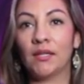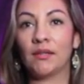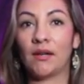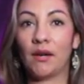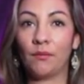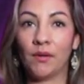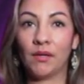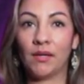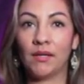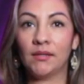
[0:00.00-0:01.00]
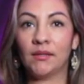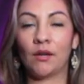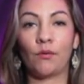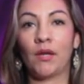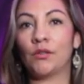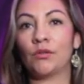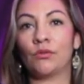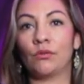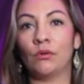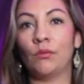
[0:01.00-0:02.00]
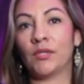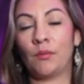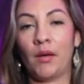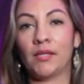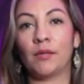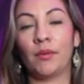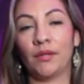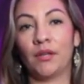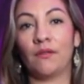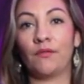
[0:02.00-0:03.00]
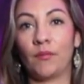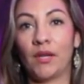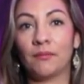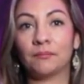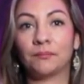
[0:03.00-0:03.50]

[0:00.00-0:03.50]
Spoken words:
that I realized that graduate school was a possibility for me.